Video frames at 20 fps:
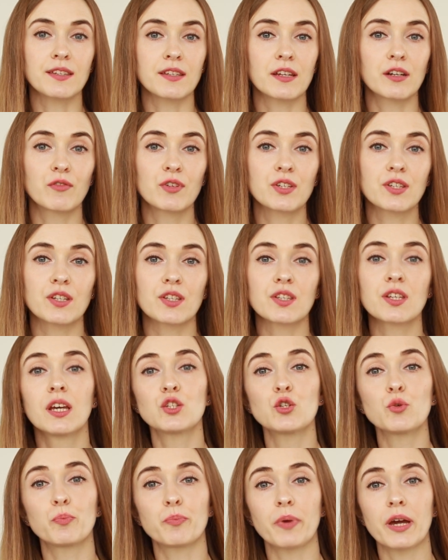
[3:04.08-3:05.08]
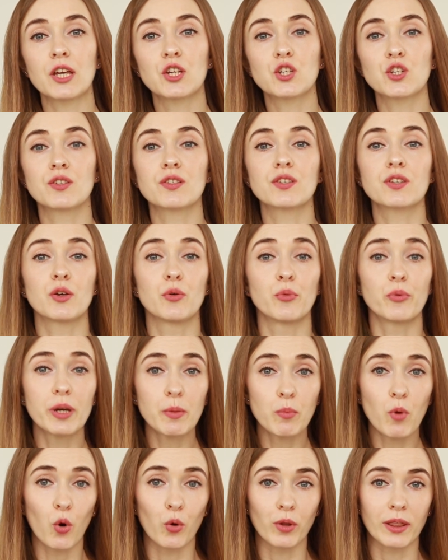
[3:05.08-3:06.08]
services to patients
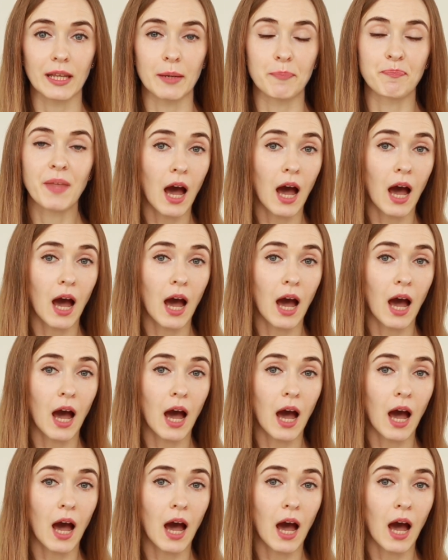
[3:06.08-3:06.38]
remotely.